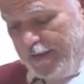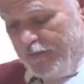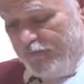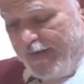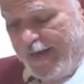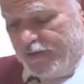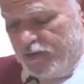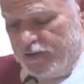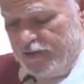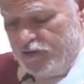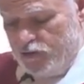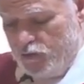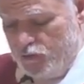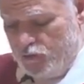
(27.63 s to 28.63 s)
the
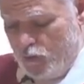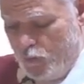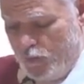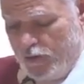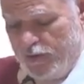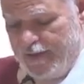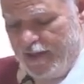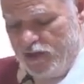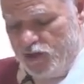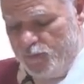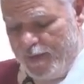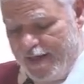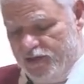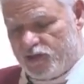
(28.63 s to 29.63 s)
evangelists use the word that
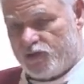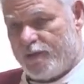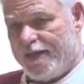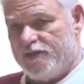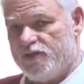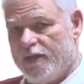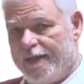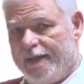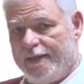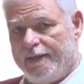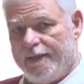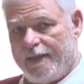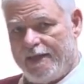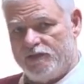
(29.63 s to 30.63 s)
is best
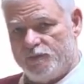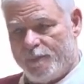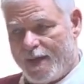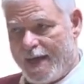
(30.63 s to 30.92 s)
translated as